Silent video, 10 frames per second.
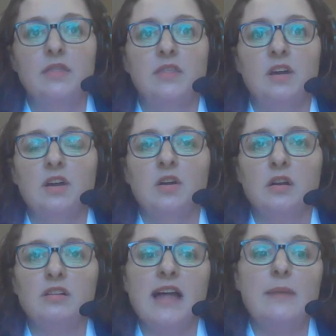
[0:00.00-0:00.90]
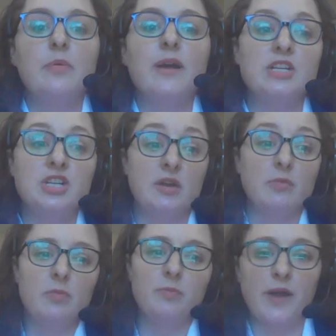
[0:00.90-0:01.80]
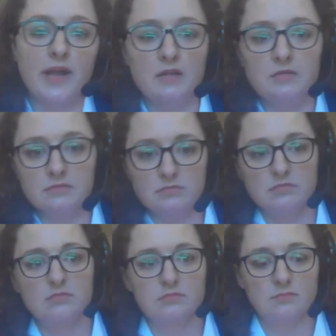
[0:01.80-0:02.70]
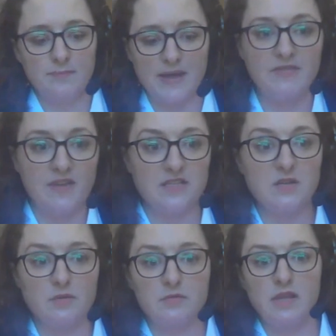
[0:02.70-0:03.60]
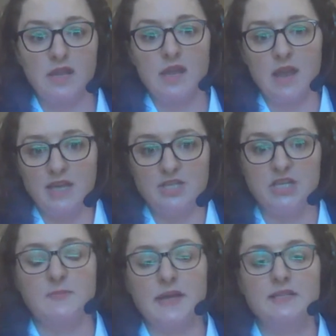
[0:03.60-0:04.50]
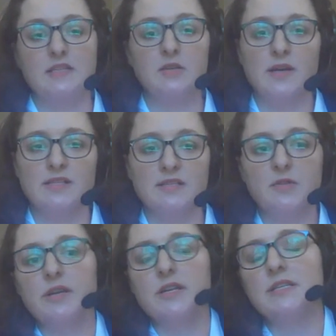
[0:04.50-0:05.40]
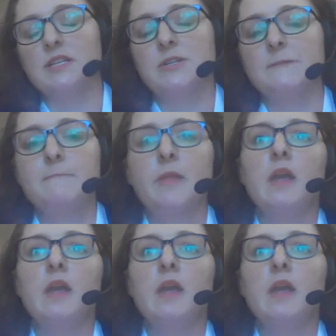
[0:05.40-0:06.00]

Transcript: the collaboration will bring benefit to the aging space and to us as an organization.